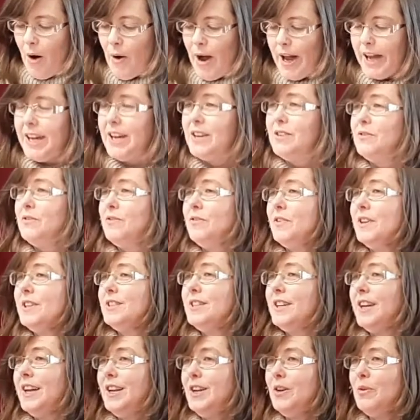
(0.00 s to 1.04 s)
I can
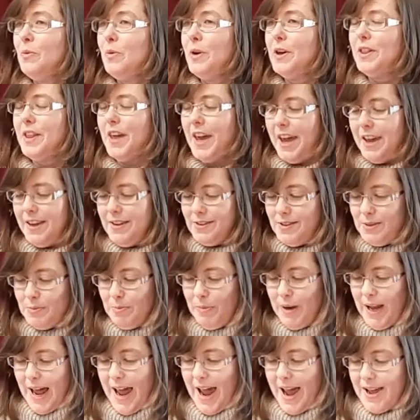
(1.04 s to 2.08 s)
fit in with His
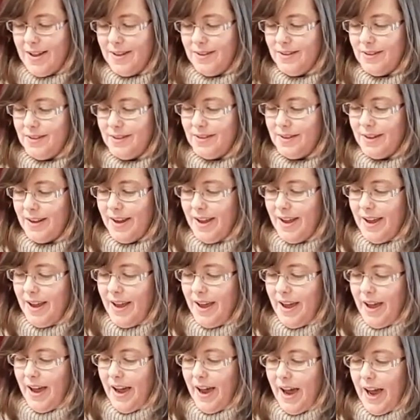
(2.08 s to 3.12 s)
plans
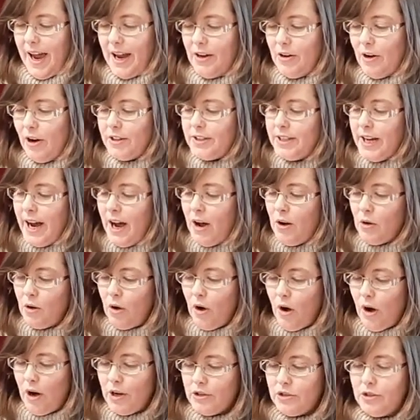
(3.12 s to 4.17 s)
and not how
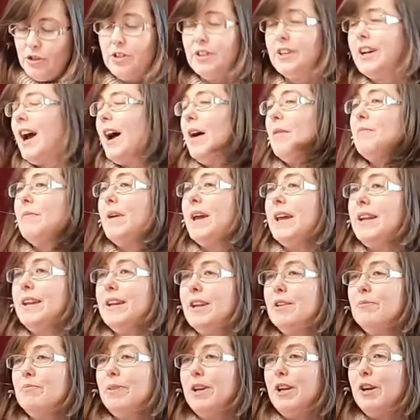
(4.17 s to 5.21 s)
God should come in
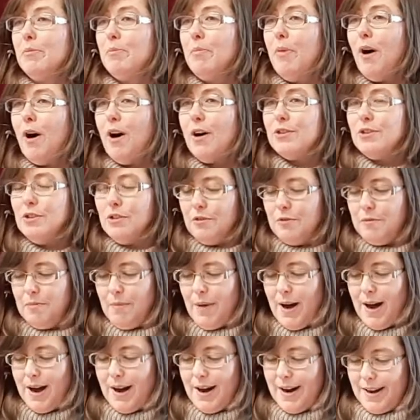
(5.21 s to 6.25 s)
and be a part of
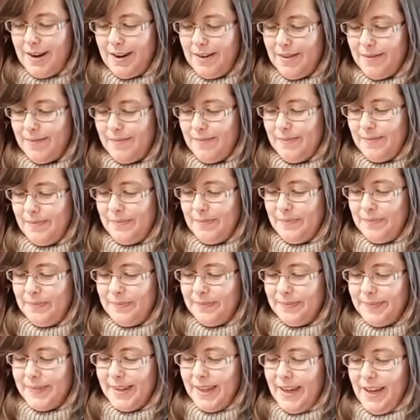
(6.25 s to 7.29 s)
mine.
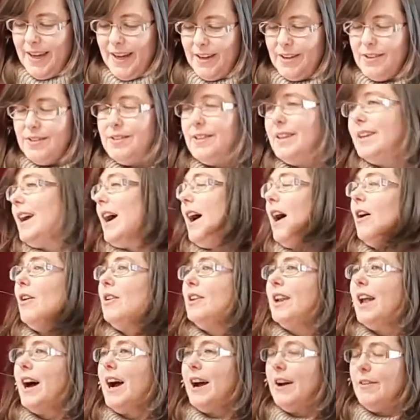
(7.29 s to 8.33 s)
See, our
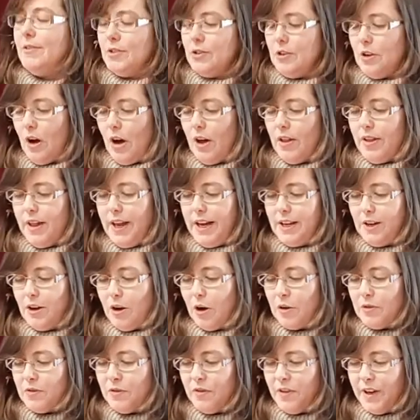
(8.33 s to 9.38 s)
lives are then
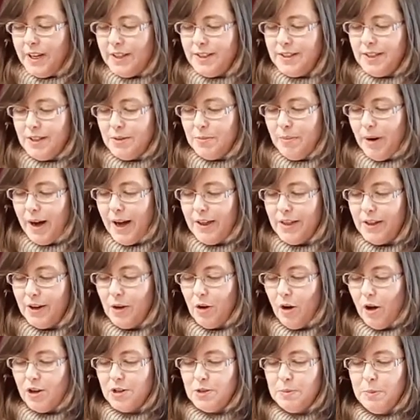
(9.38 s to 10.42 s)
convicted by the
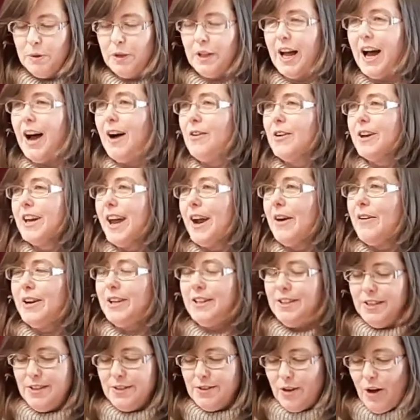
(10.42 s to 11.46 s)
gospel. Our
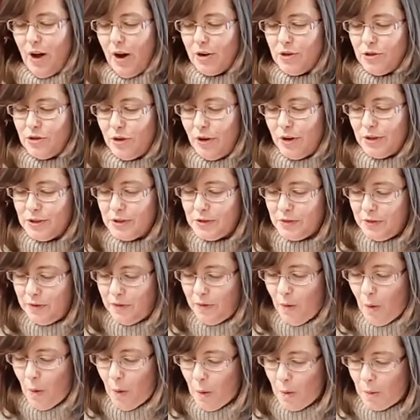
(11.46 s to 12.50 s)
characters are
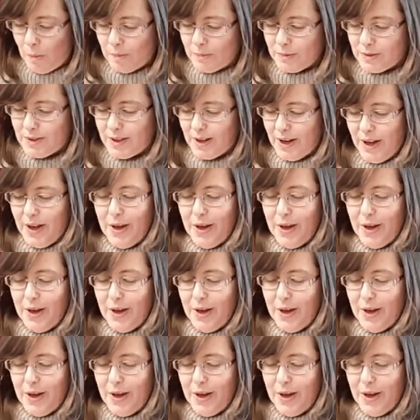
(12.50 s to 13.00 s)
transformed